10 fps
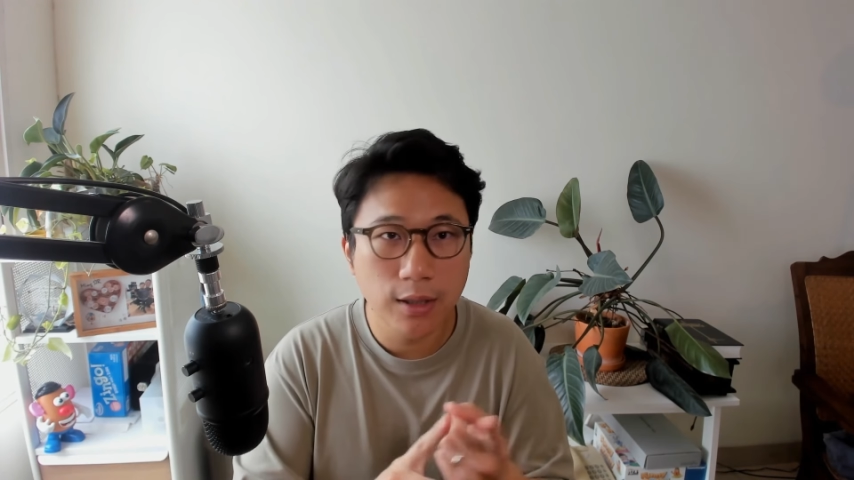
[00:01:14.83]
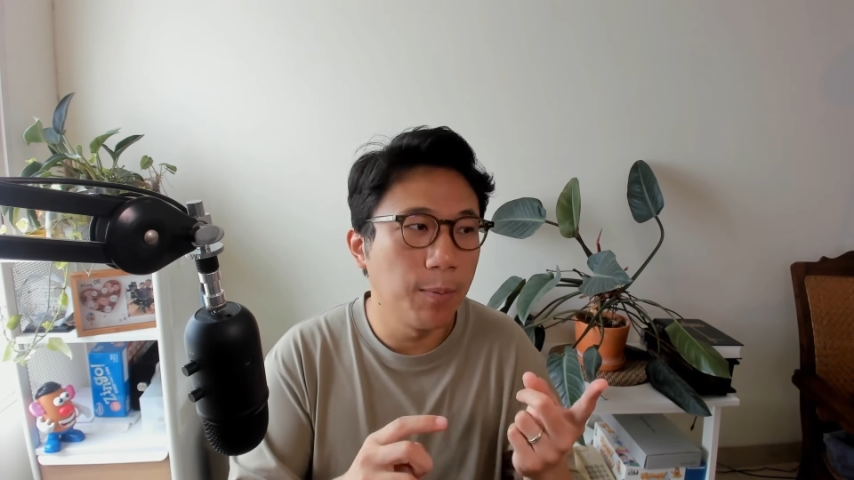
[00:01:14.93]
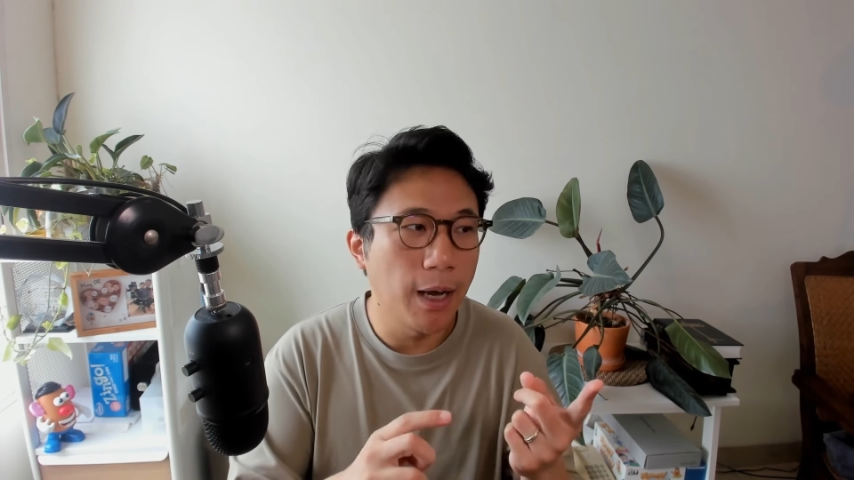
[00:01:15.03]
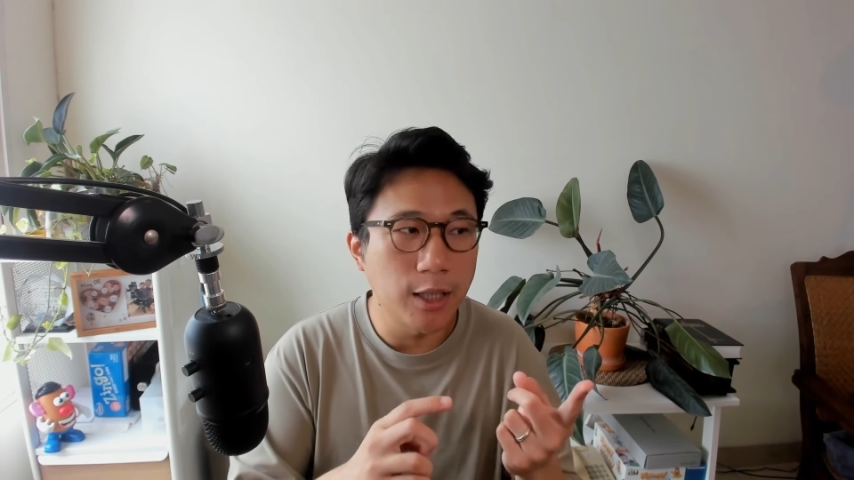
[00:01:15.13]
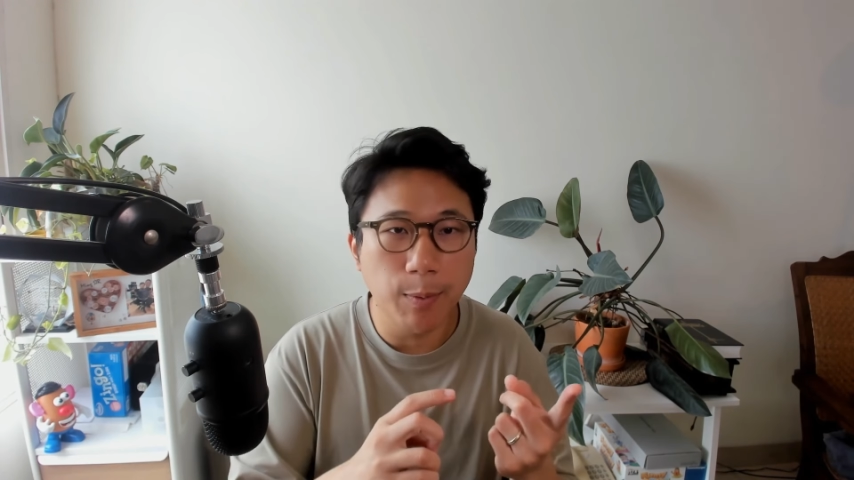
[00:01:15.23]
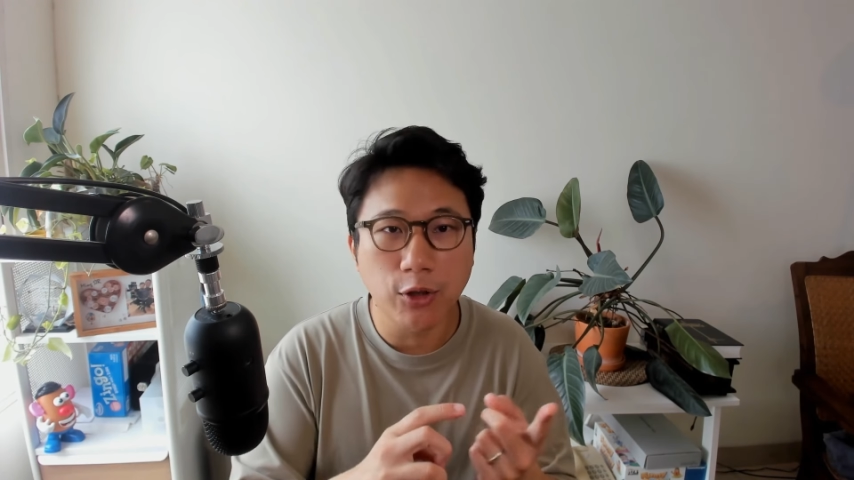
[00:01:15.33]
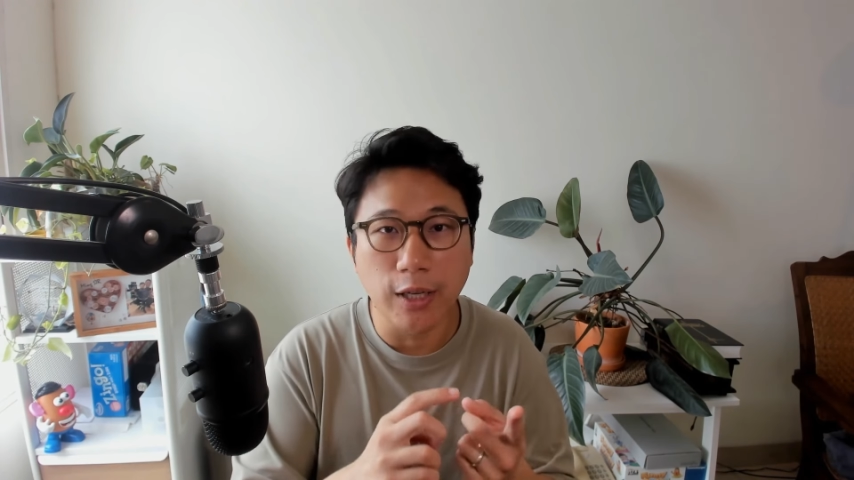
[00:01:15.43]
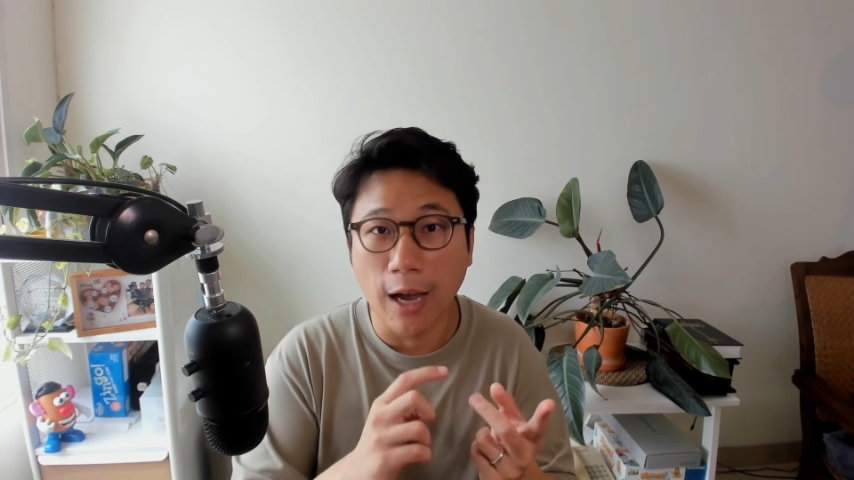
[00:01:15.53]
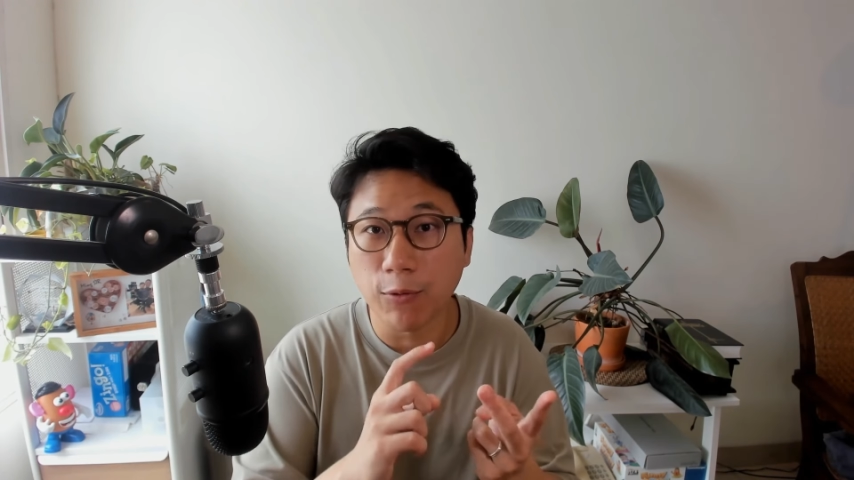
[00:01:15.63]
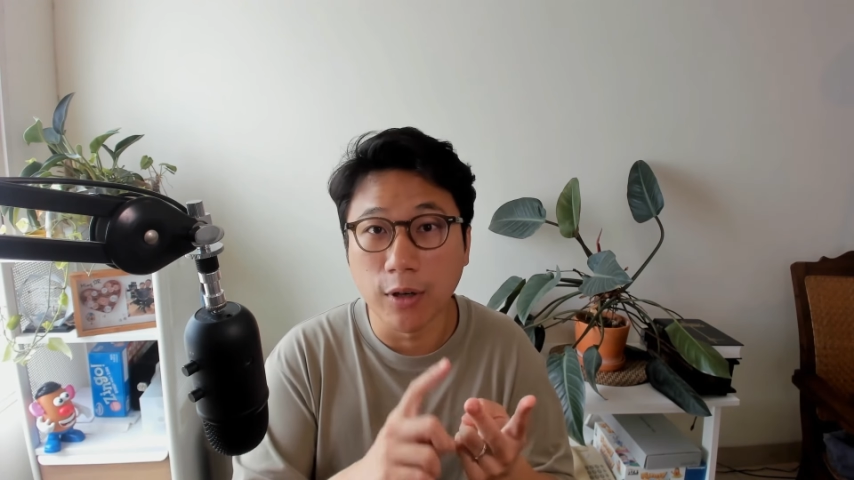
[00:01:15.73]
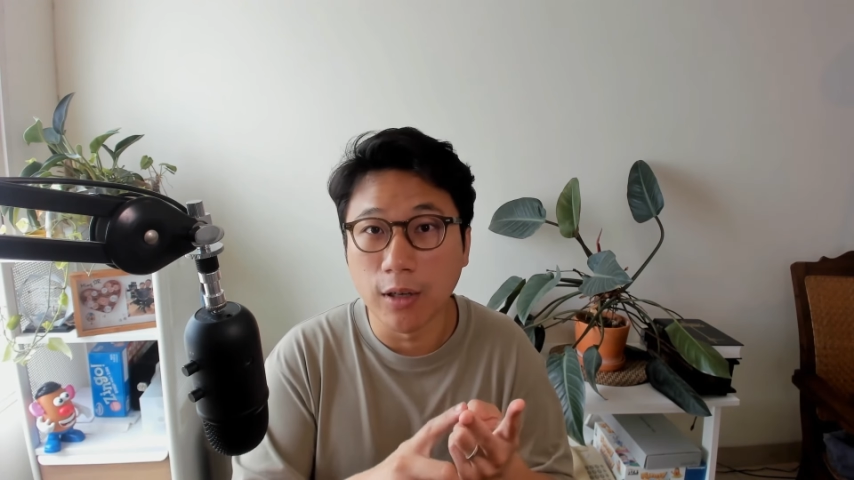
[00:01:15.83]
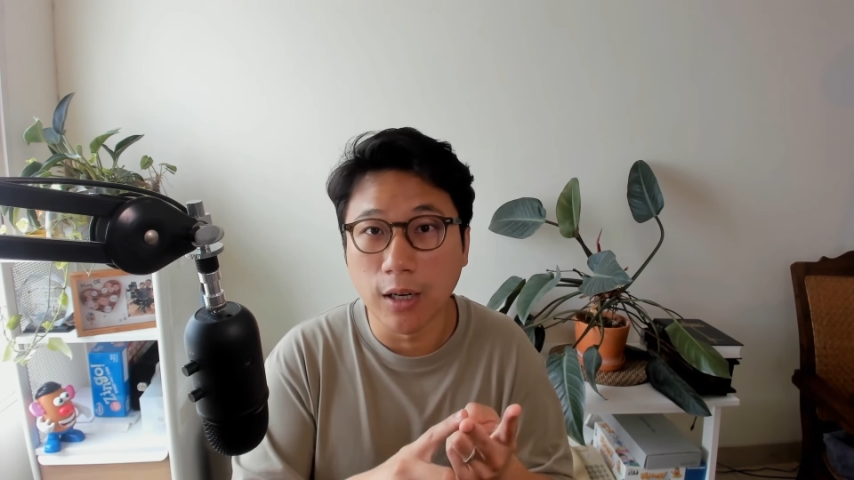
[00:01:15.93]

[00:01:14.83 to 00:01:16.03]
especially after